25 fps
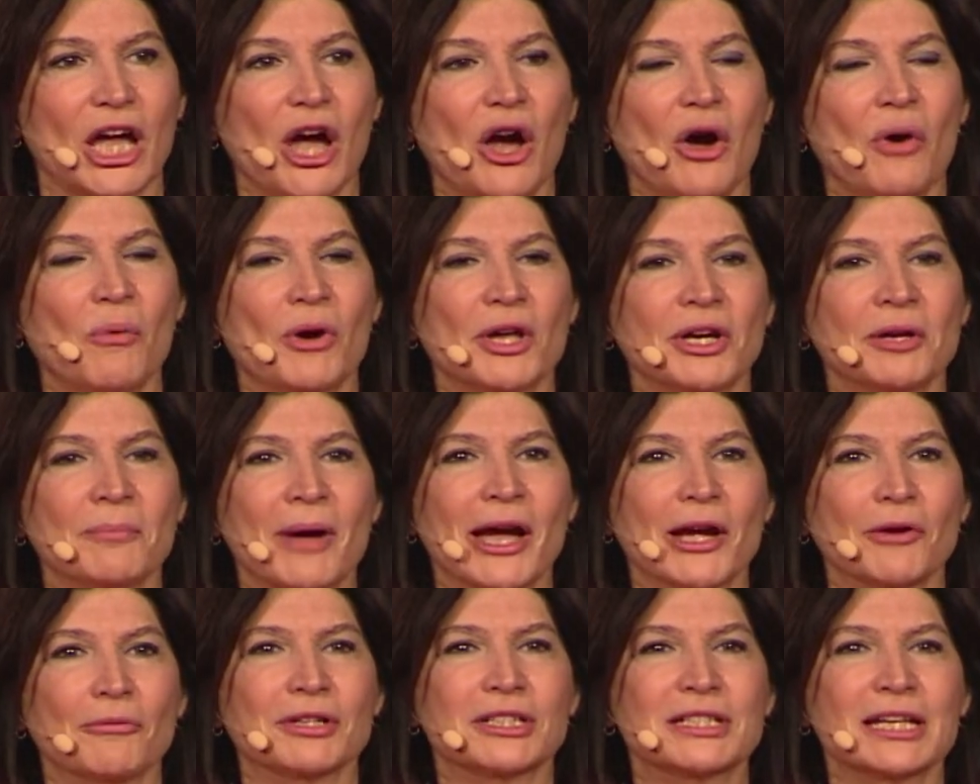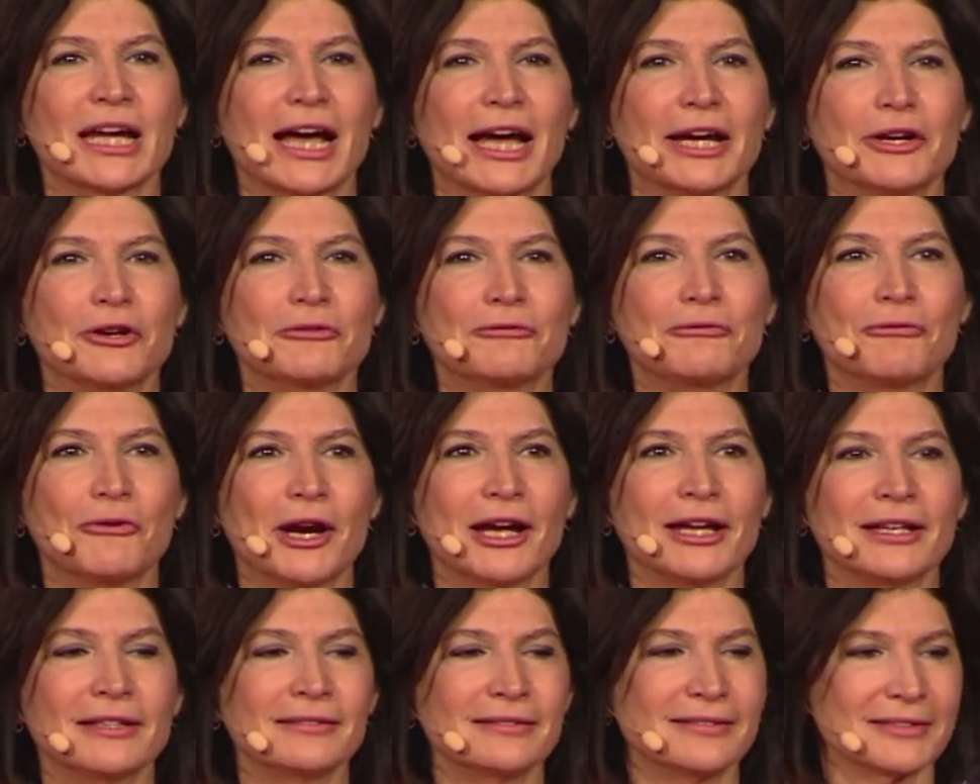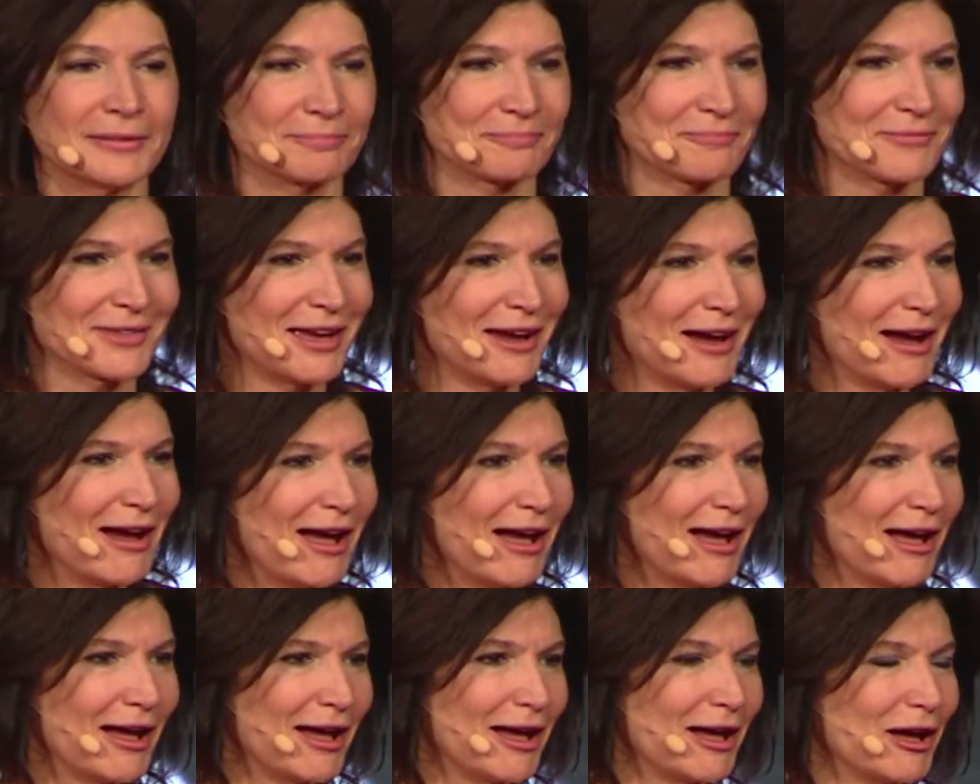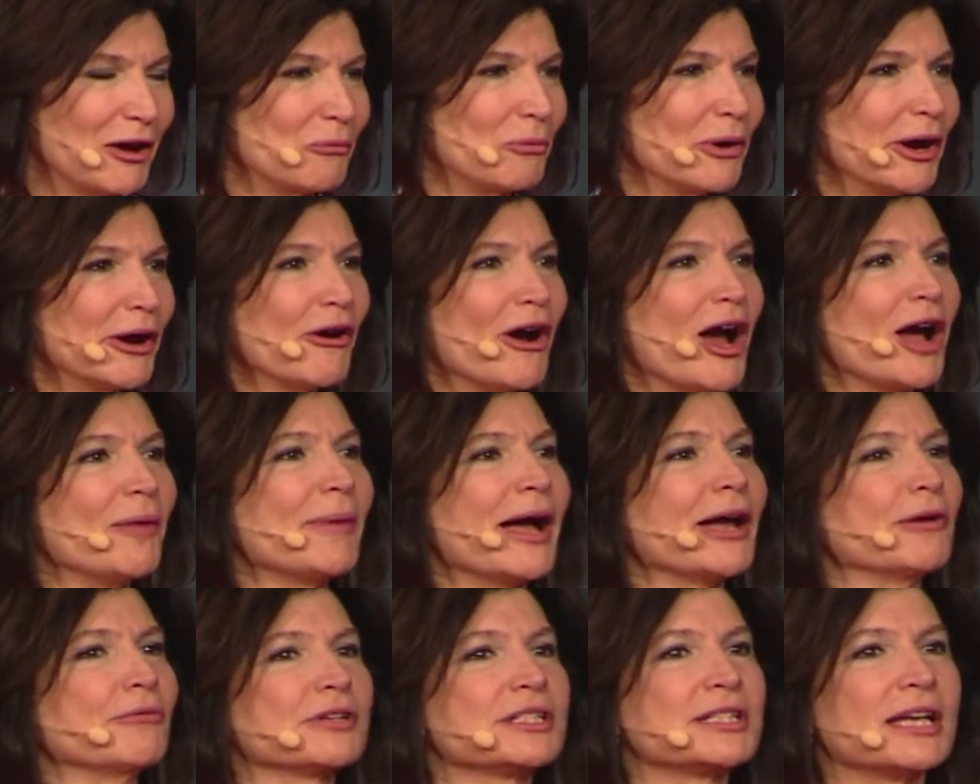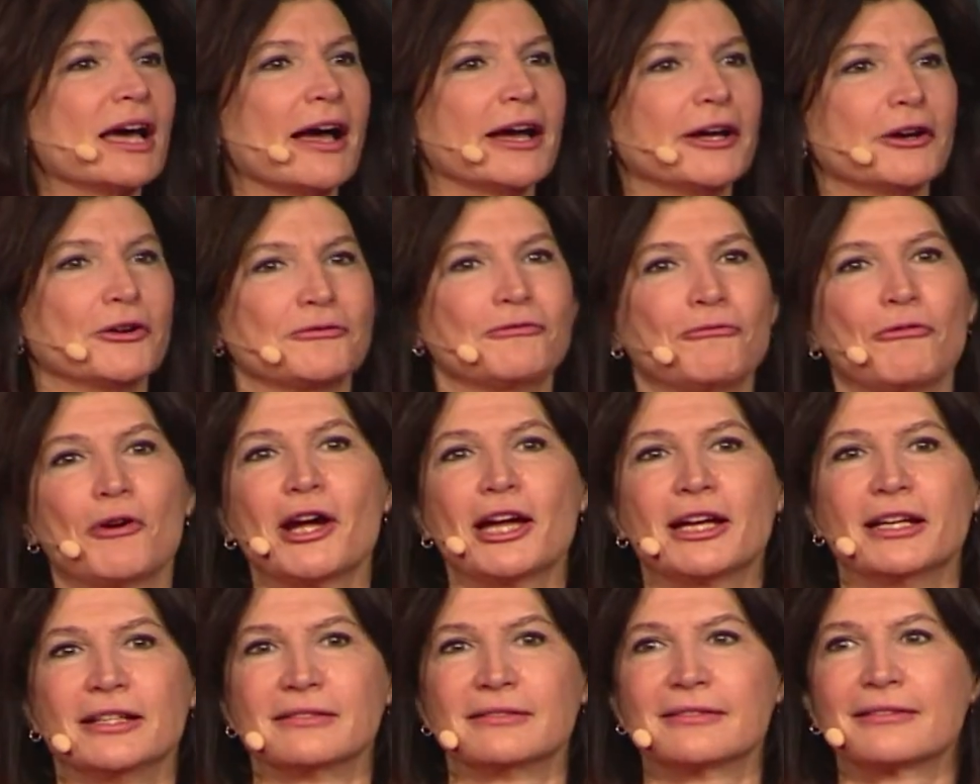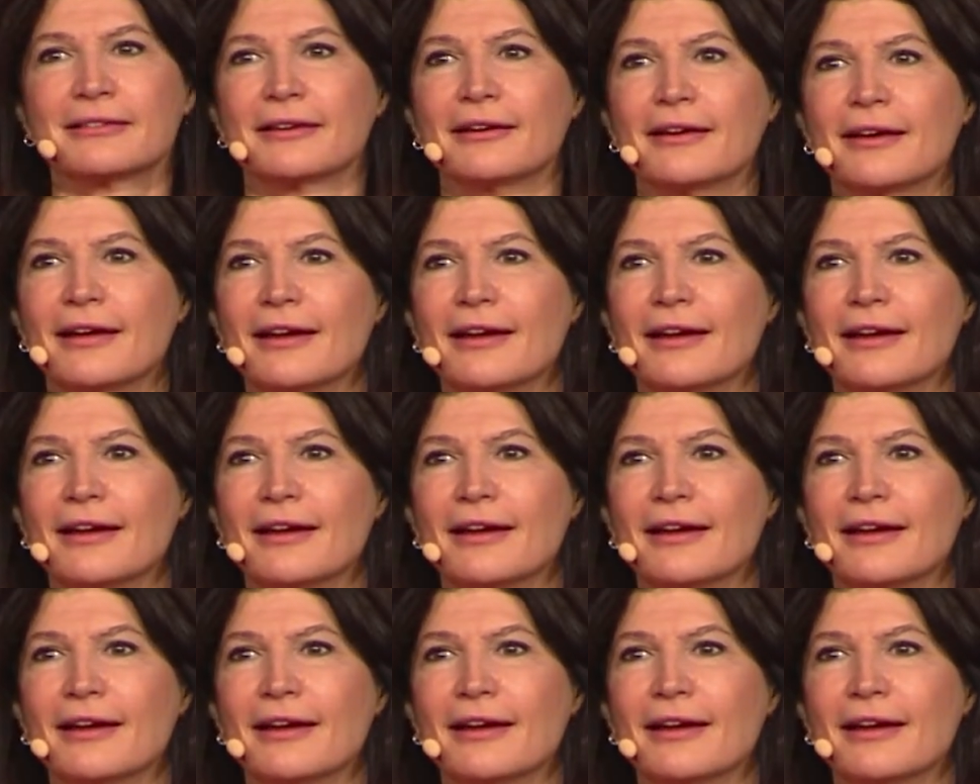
One of my retired friends, where are all my retired friends?